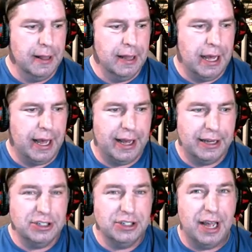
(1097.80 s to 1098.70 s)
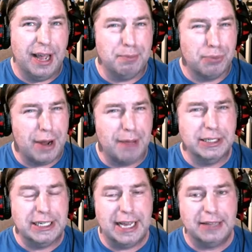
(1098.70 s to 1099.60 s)
Uh, I'm
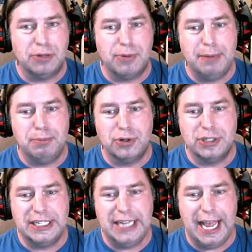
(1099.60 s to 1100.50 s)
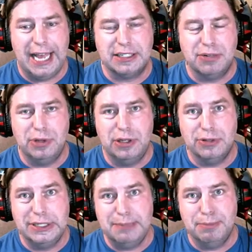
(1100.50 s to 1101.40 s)
probably not the right person to ask with your
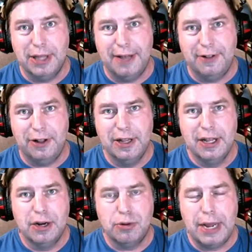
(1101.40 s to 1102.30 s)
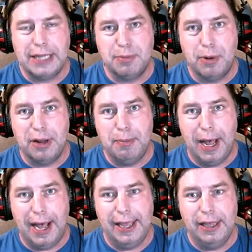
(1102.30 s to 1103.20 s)
deep level Raspberry
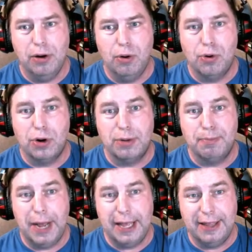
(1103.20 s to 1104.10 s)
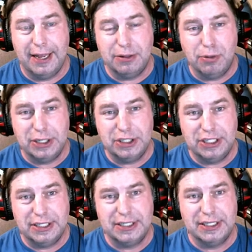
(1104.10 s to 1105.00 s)
Pi or Python
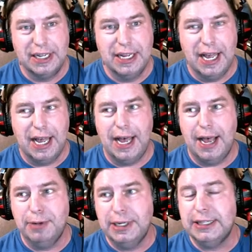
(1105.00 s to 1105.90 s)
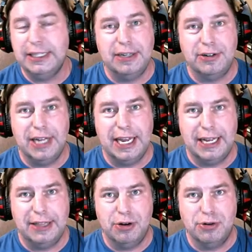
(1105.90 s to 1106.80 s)
questions. Uh, I would hit the internet
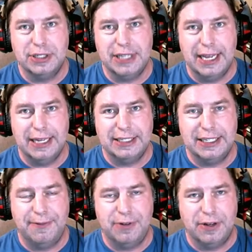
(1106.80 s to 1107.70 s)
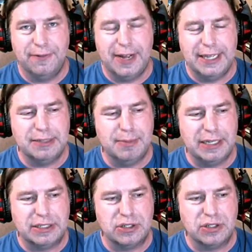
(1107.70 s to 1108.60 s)
on those and see if you can find some
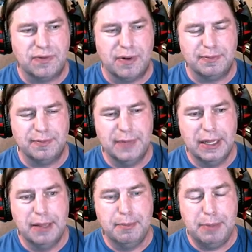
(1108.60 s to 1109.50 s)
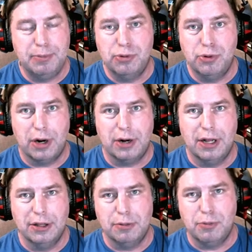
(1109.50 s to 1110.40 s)
answers from people who are a
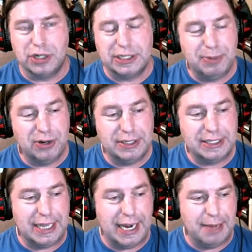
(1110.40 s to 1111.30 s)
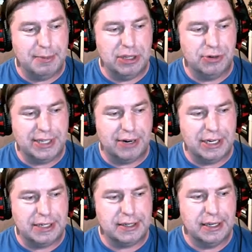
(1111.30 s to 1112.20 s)
little more experienced than I am in those areas.